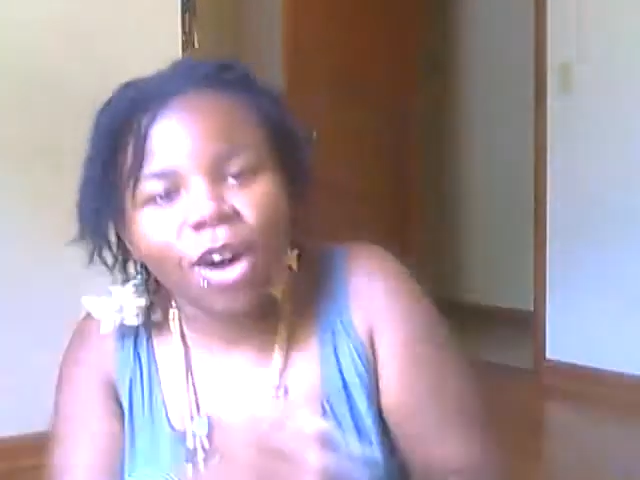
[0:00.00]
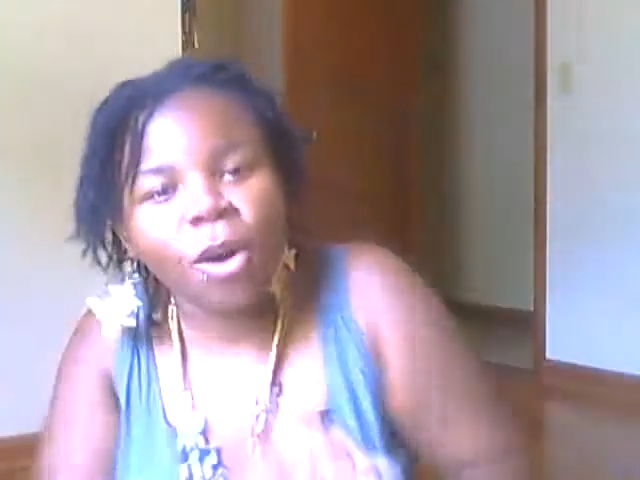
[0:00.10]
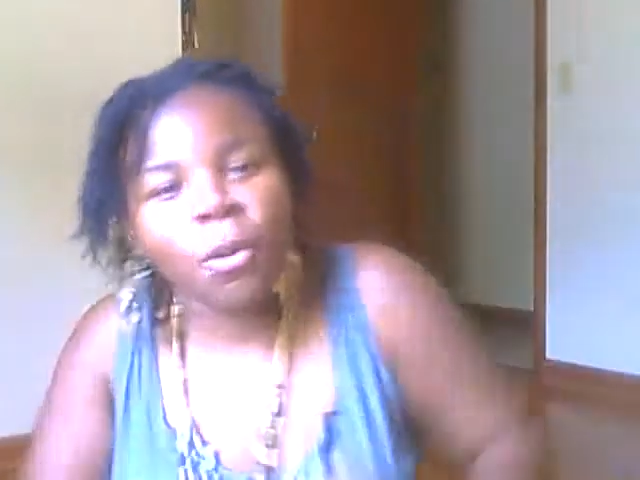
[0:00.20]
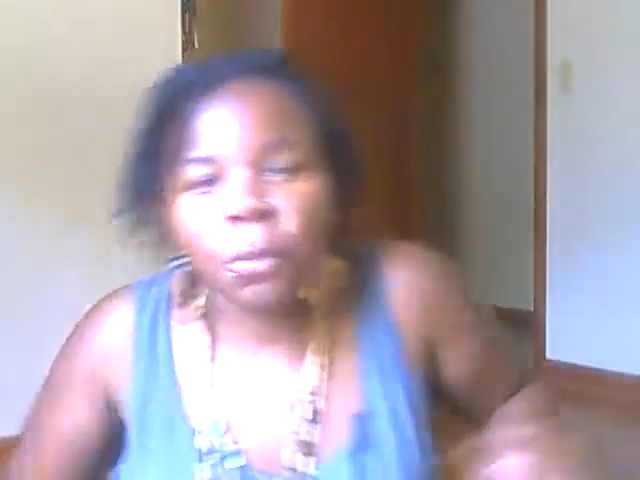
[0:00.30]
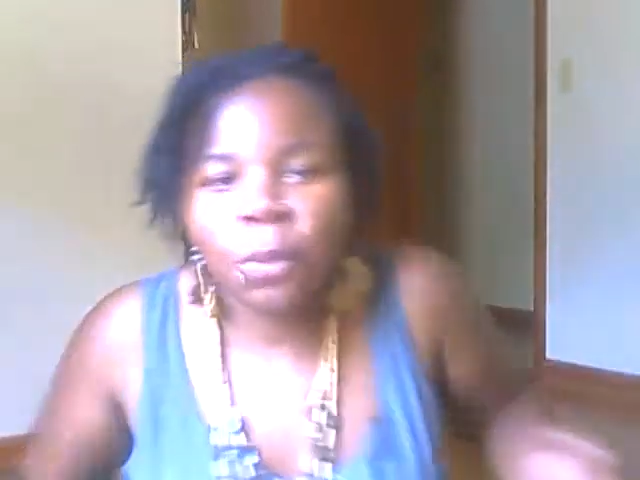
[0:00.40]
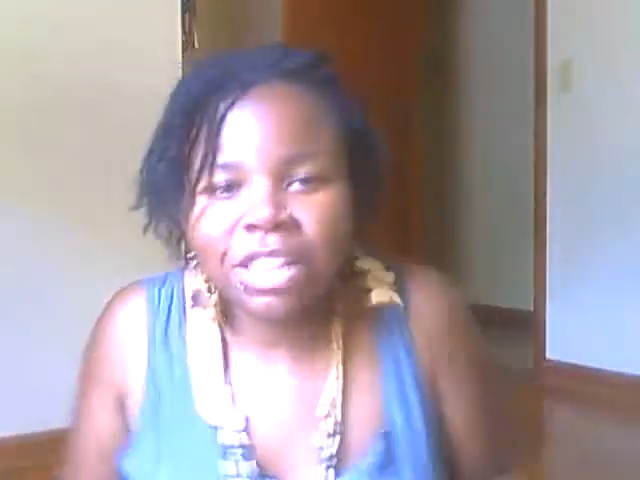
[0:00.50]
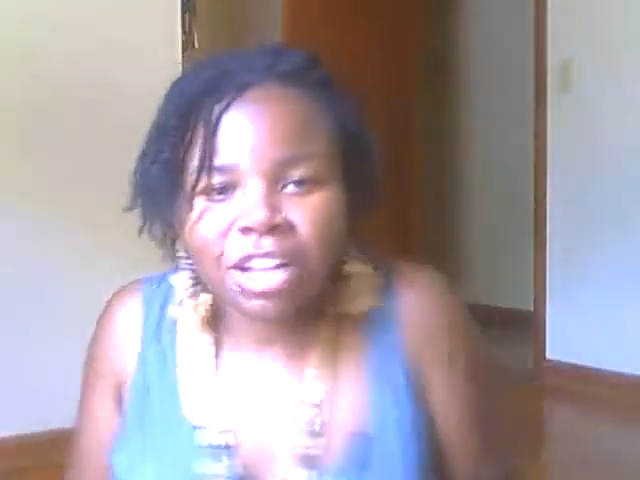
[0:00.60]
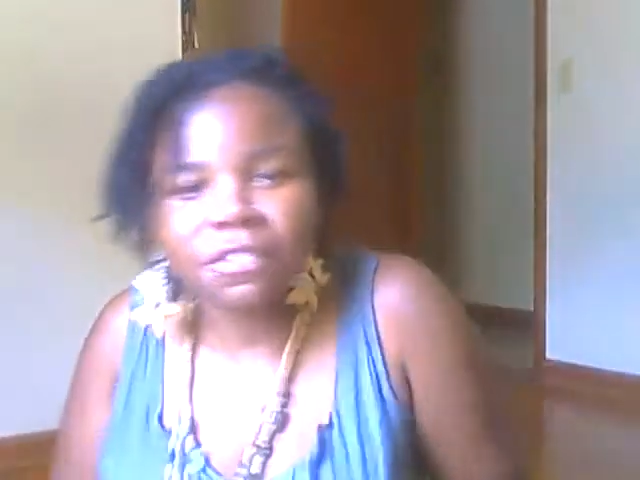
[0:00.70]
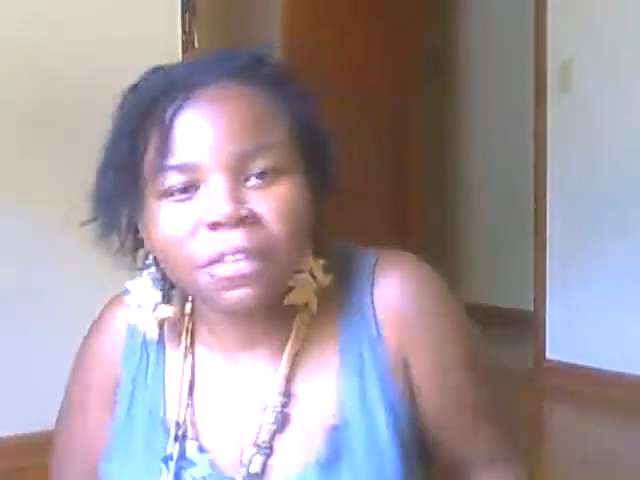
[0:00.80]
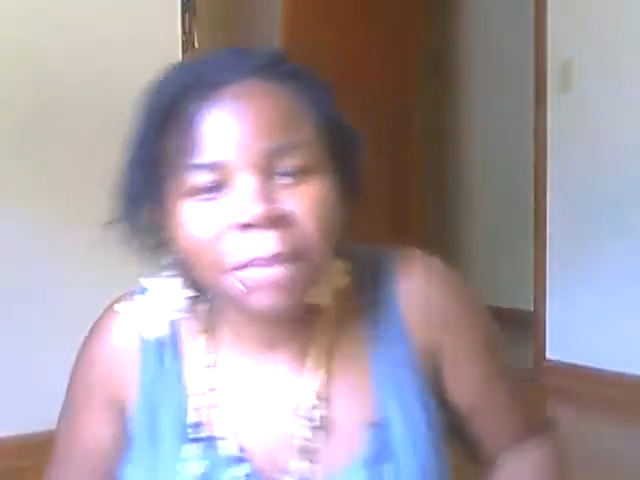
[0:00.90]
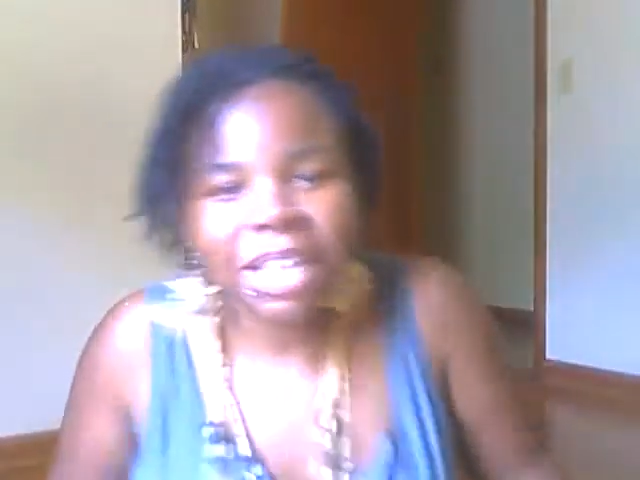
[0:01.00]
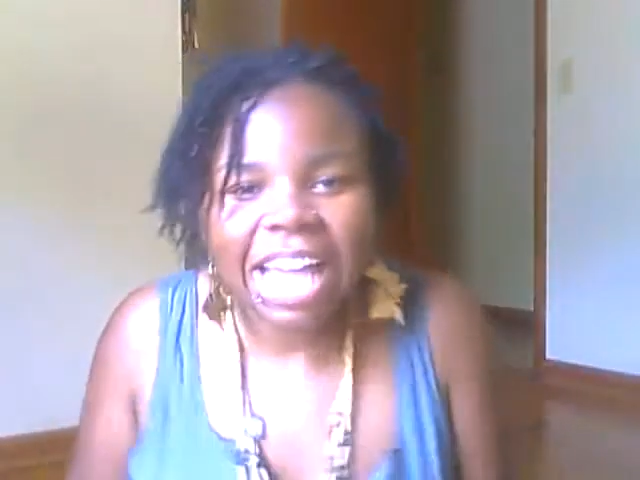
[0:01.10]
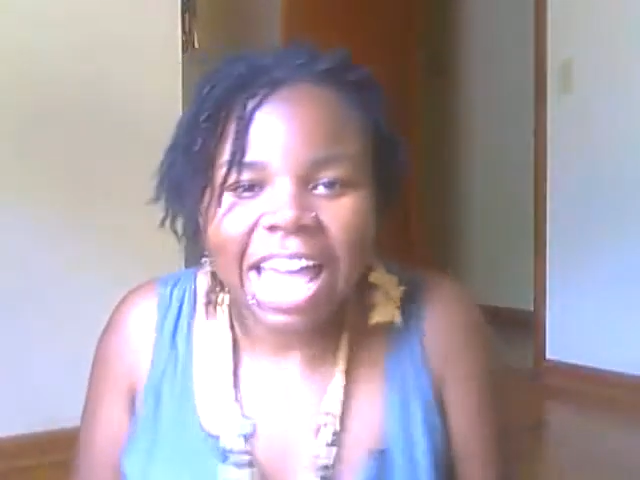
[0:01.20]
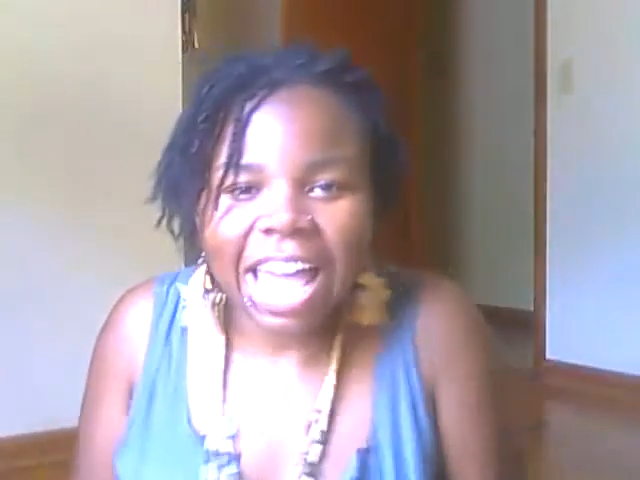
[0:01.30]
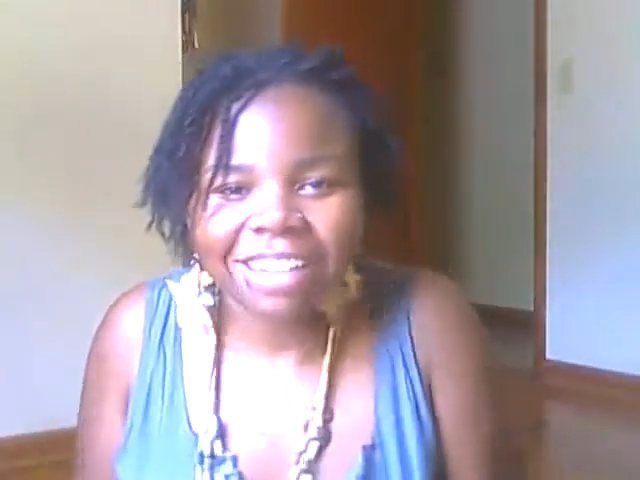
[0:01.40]
oh, we looking for Miller
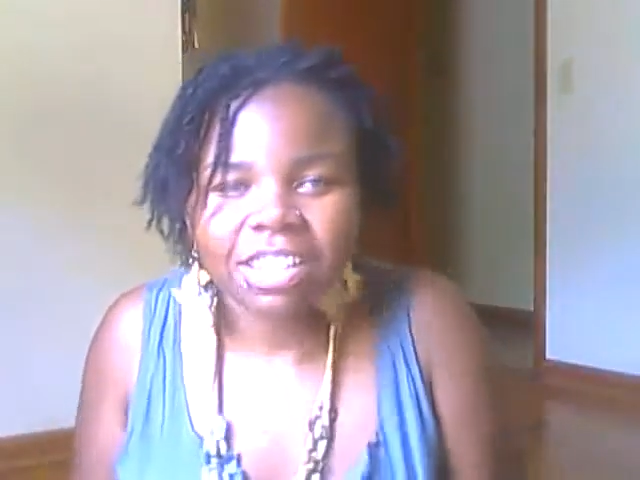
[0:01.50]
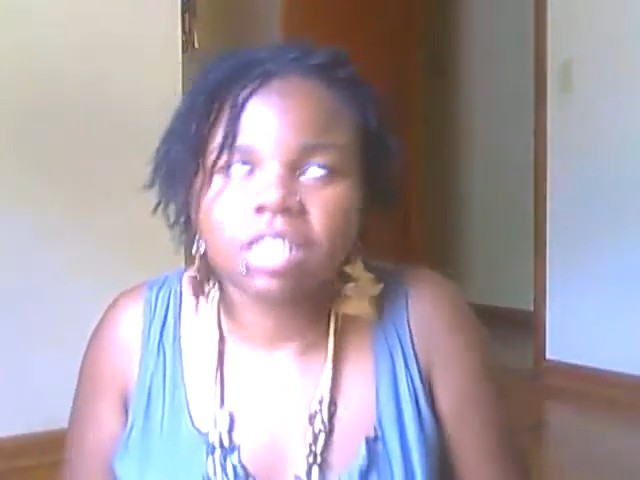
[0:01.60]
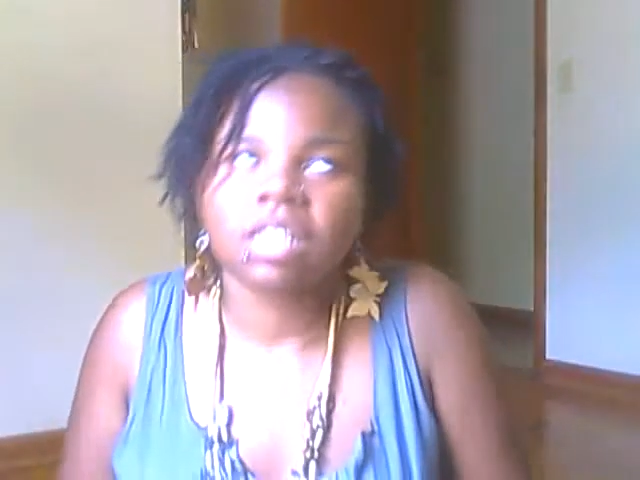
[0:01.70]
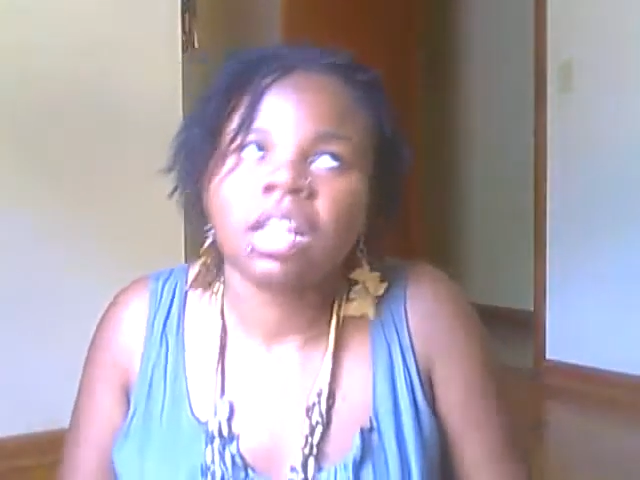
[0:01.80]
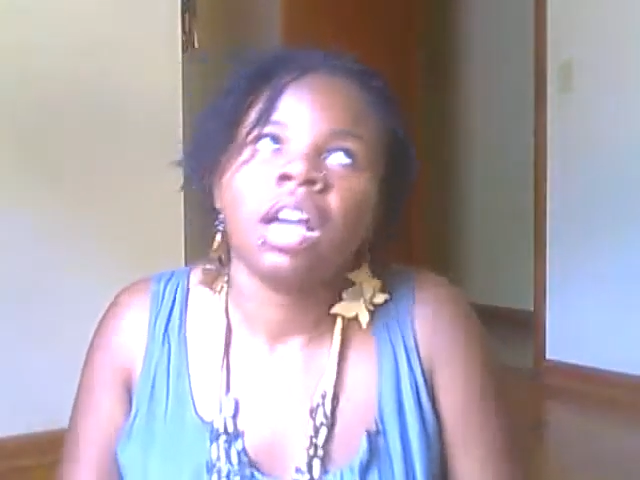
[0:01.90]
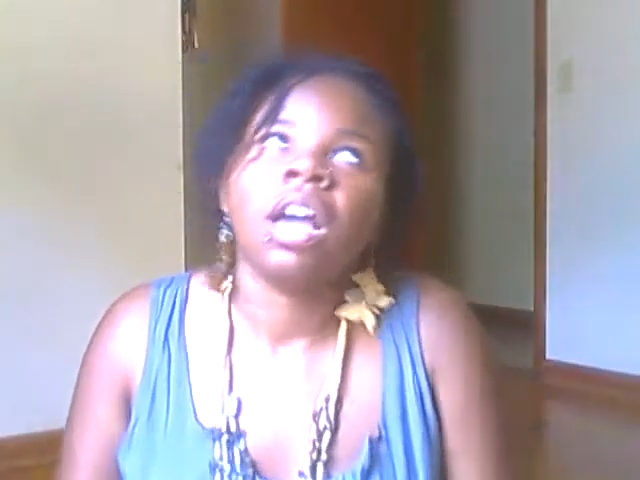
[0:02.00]
Harris.